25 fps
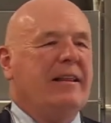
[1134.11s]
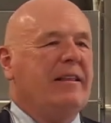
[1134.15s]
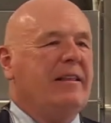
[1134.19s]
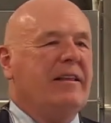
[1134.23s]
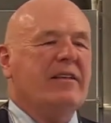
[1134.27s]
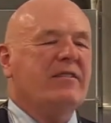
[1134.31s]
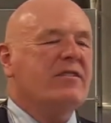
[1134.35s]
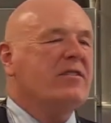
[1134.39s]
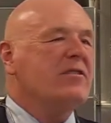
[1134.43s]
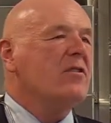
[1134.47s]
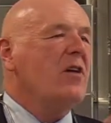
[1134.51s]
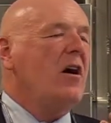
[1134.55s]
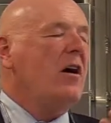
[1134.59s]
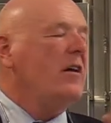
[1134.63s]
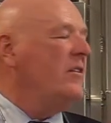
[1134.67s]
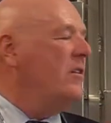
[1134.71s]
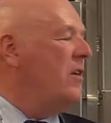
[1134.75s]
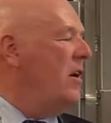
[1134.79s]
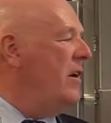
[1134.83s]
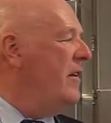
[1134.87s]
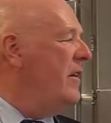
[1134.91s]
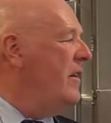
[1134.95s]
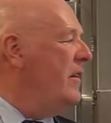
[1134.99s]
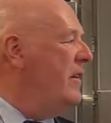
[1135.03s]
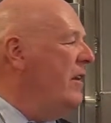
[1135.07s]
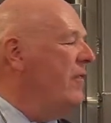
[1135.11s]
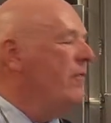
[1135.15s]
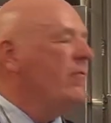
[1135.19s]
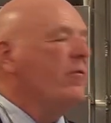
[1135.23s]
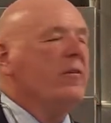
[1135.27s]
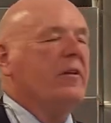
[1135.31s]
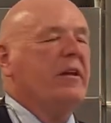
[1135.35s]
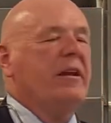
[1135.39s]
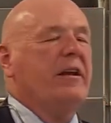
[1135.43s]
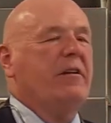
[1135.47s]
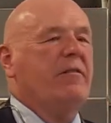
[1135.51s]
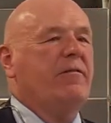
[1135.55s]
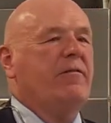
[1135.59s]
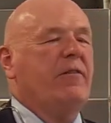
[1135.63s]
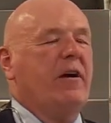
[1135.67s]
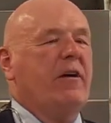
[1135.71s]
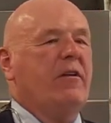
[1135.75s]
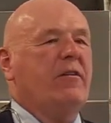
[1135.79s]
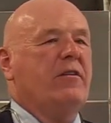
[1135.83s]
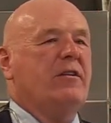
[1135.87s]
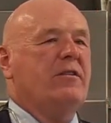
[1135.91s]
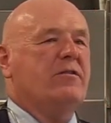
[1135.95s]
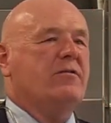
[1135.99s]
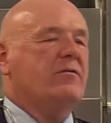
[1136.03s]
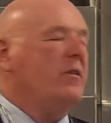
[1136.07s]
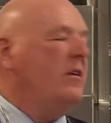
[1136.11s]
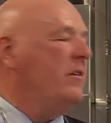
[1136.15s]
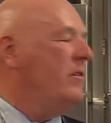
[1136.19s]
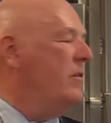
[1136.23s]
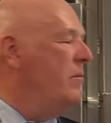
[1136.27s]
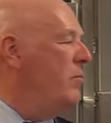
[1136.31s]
this is all done differently in a fire district.